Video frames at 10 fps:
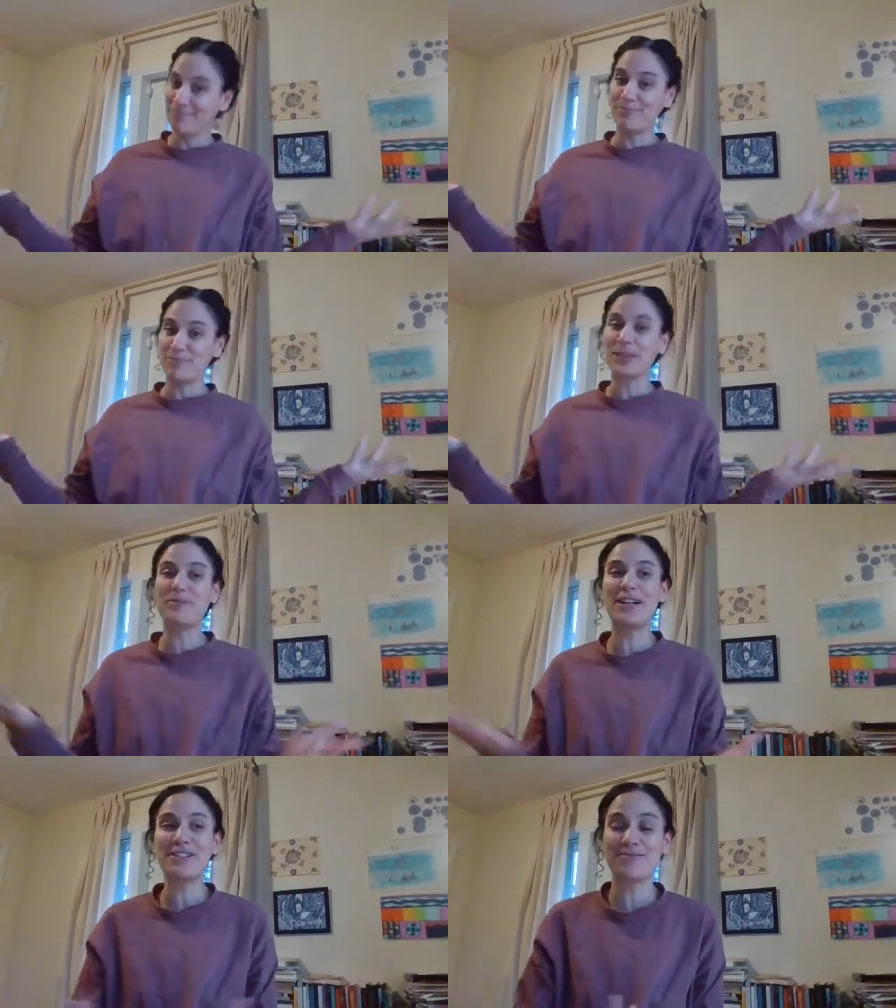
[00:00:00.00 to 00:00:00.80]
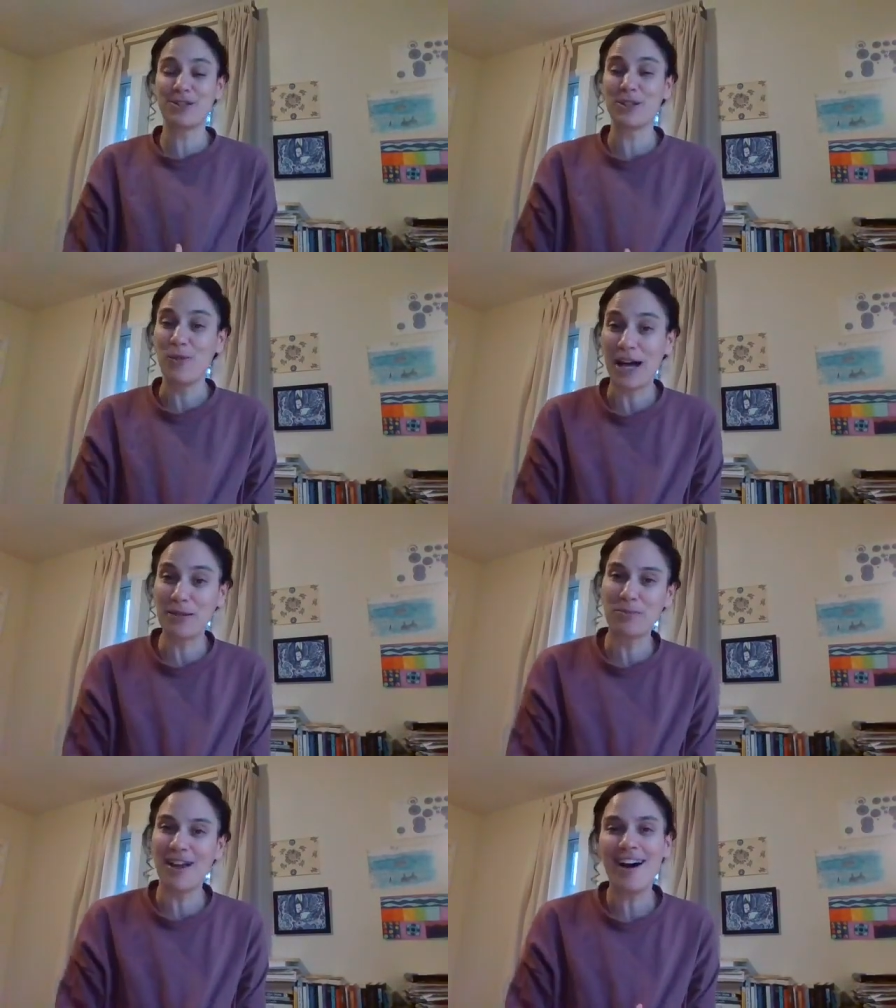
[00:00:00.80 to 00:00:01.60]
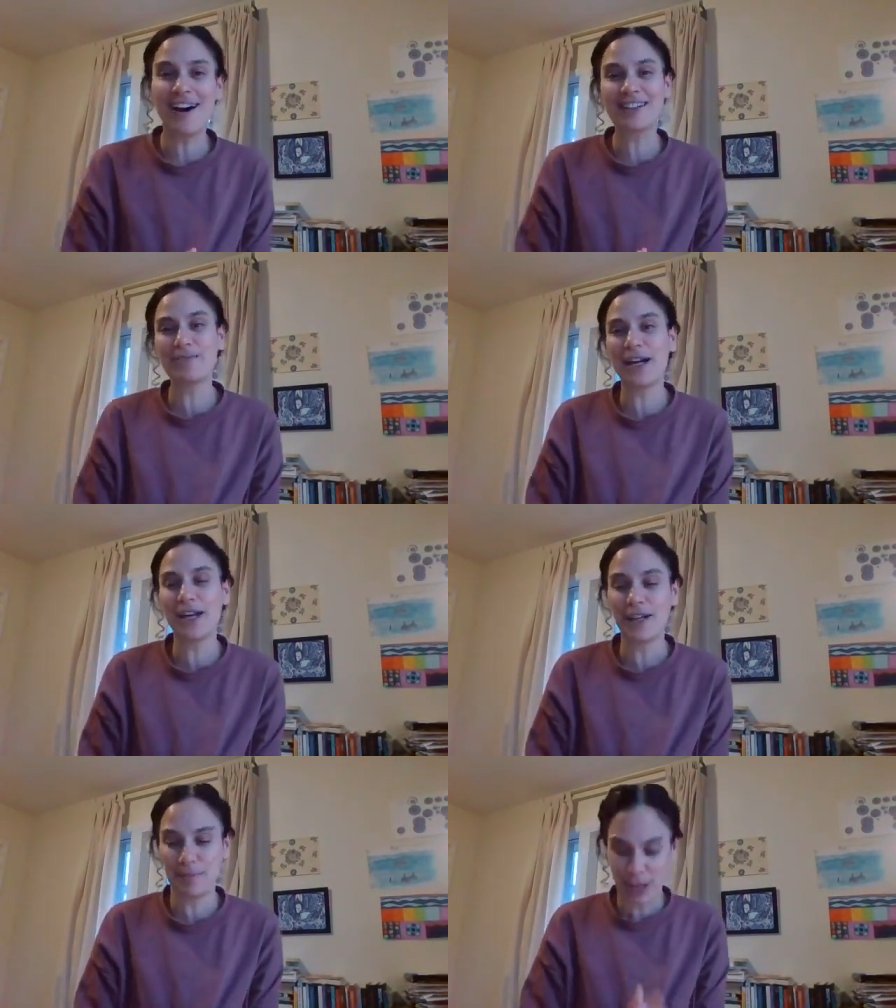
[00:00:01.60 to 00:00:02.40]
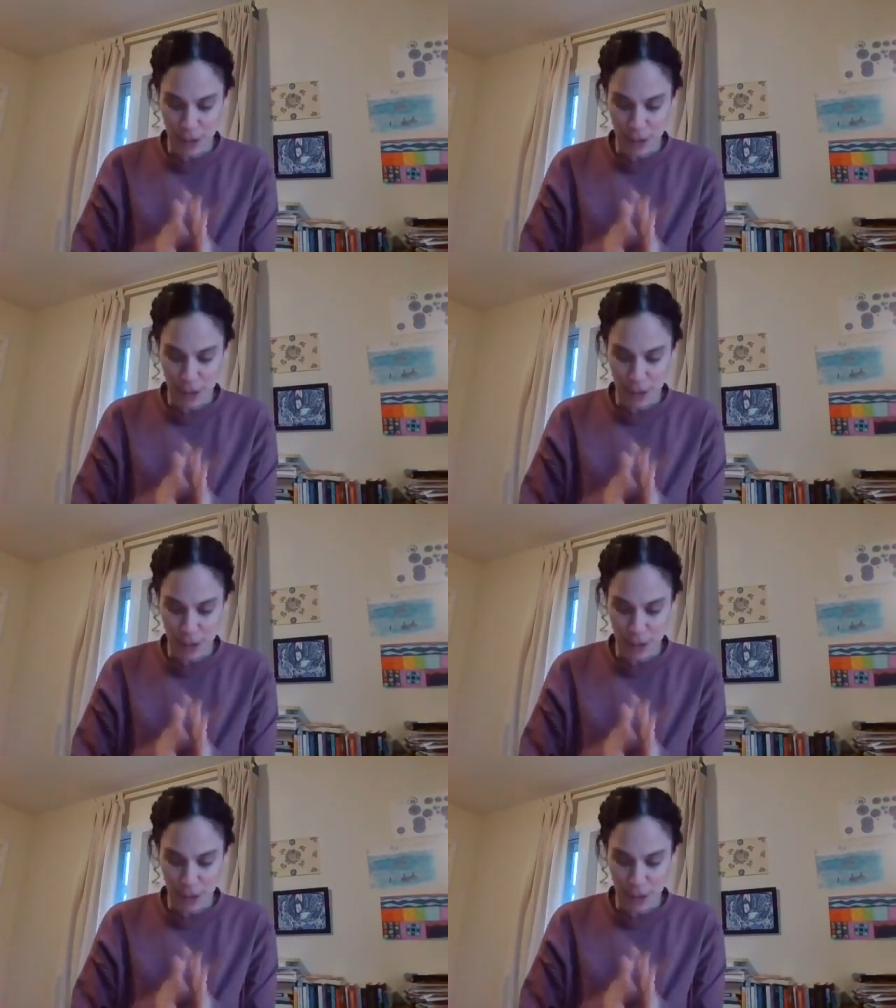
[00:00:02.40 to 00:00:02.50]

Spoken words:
pretty much unblocked by